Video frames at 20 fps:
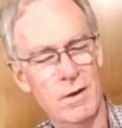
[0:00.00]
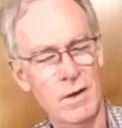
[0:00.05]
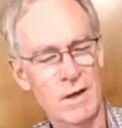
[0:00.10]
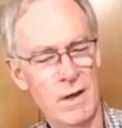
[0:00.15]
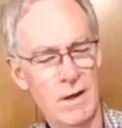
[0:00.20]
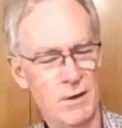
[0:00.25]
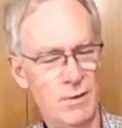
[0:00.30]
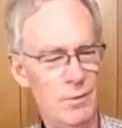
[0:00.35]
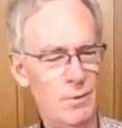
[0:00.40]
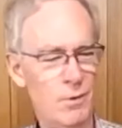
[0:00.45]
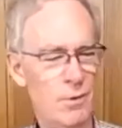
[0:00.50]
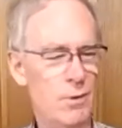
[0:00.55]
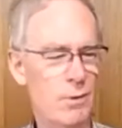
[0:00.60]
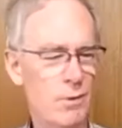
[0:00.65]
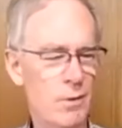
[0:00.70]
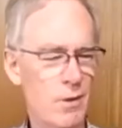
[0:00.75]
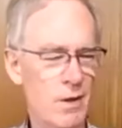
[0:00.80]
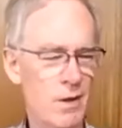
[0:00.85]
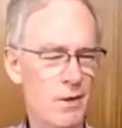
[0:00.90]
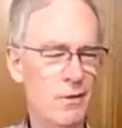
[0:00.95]
natural
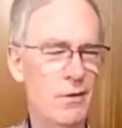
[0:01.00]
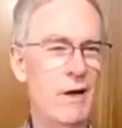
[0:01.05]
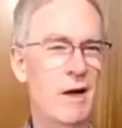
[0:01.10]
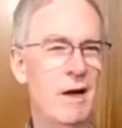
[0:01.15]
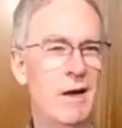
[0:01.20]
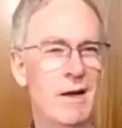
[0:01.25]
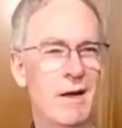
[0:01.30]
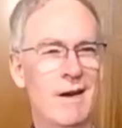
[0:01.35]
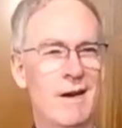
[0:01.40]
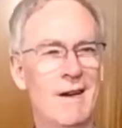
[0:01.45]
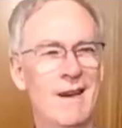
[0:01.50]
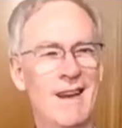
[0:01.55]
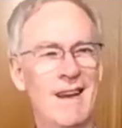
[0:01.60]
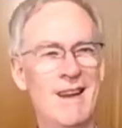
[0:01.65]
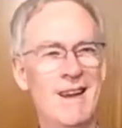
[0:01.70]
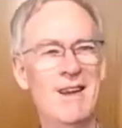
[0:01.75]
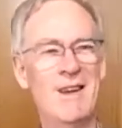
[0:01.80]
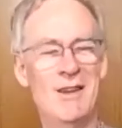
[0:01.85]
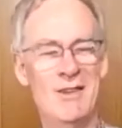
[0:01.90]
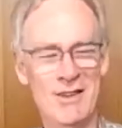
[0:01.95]
cork. It's a
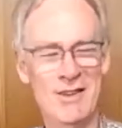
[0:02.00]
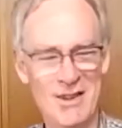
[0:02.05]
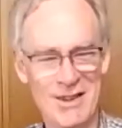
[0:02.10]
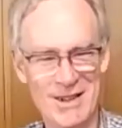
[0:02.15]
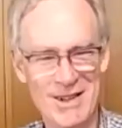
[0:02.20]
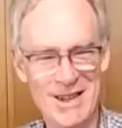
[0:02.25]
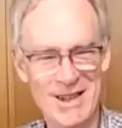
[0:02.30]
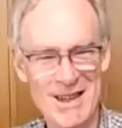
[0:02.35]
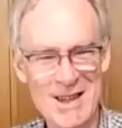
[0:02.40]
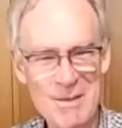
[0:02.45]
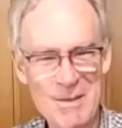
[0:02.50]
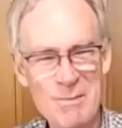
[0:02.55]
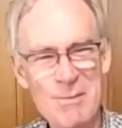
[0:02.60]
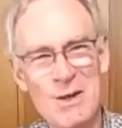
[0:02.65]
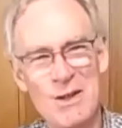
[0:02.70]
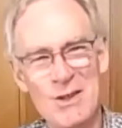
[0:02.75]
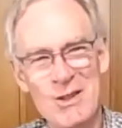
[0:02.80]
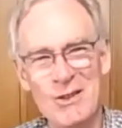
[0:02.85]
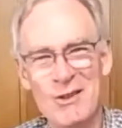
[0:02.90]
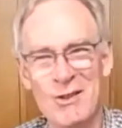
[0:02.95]
Diam,
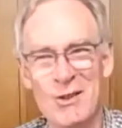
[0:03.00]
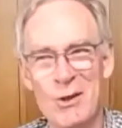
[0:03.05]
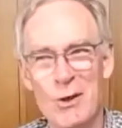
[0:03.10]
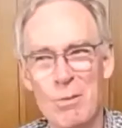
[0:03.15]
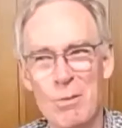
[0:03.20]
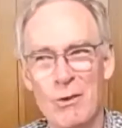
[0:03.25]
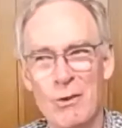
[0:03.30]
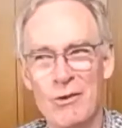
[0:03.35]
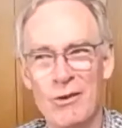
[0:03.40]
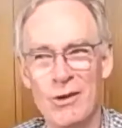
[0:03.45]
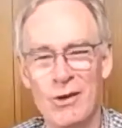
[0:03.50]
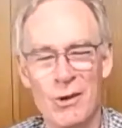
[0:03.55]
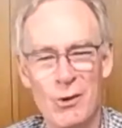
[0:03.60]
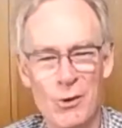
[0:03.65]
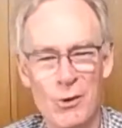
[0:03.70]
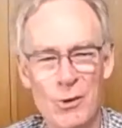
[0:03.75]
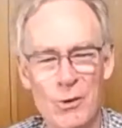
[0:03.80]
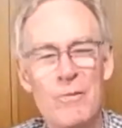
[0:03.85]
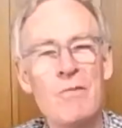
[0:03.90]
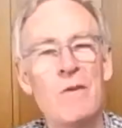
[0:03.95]
which is a composite
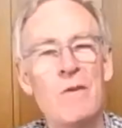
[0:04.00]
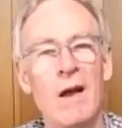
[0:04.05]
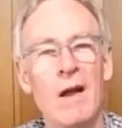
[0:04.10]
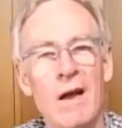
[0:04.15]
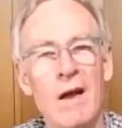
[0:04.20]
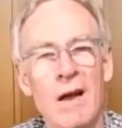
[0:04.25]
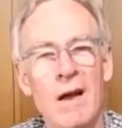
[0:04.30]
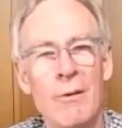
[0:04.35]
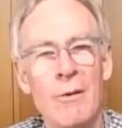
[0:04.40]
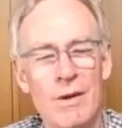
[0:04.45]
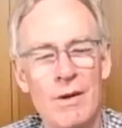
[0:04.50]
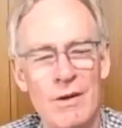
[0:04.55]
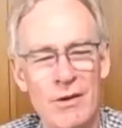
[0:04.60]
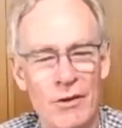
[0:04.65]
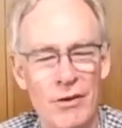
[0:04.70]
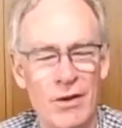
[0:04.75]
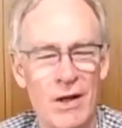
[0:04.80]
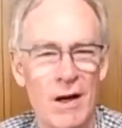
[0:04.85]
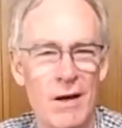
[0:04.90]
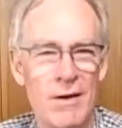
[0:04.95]
cork, which
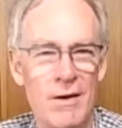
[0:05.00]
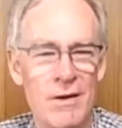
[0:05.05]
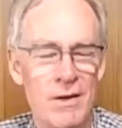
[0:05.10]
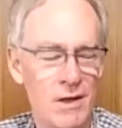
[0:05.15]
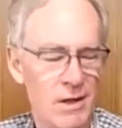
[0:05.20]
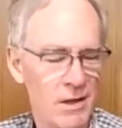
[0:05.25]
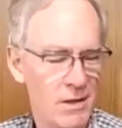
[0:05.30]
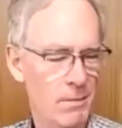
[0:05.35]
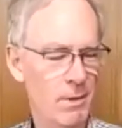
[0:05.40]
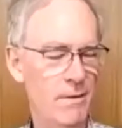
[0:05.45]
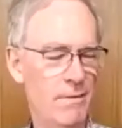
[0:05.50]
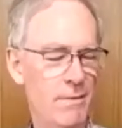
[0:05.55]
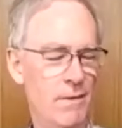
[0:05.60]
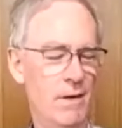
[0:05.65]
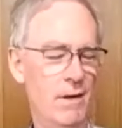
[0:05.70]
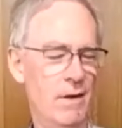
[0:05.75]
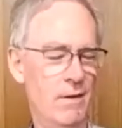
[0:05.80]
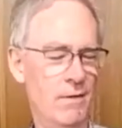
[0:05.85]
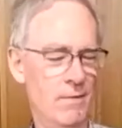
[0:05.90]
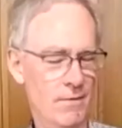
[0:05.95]
is guaranteed to be
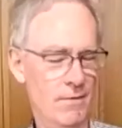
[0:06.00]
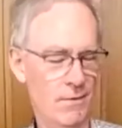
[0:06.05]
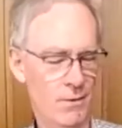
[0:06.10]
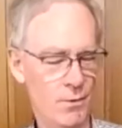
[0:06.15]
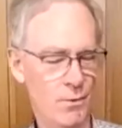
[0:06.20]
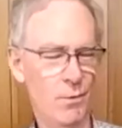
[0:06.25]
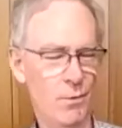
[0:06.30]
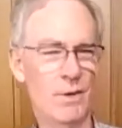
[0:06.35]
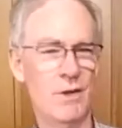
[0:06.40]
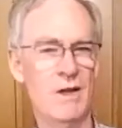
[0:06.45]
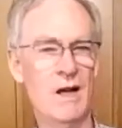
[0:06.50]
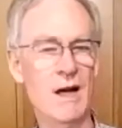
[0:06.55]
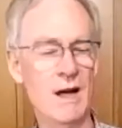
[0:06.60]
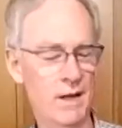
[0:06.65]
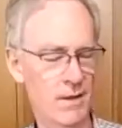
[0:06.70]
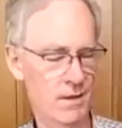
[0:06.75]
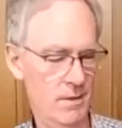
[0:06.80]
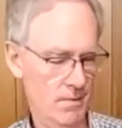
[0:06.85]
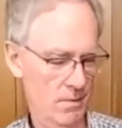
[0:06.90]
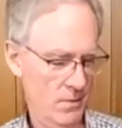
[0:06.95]
free of cork
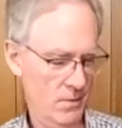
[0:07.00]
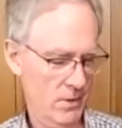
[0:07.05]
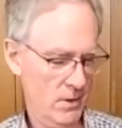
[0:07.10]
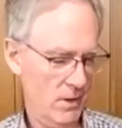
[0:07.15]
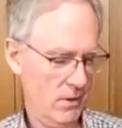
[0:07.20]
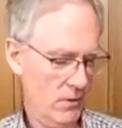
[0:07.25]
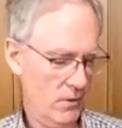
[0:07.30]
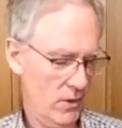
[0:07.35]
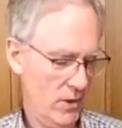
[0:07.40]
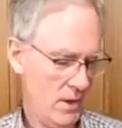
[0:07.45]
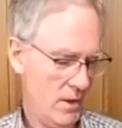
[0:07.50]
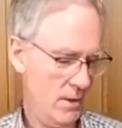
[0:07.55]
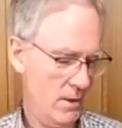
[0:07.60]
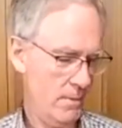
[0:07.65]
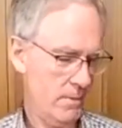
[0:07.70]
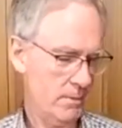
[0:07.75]
taint, TCA.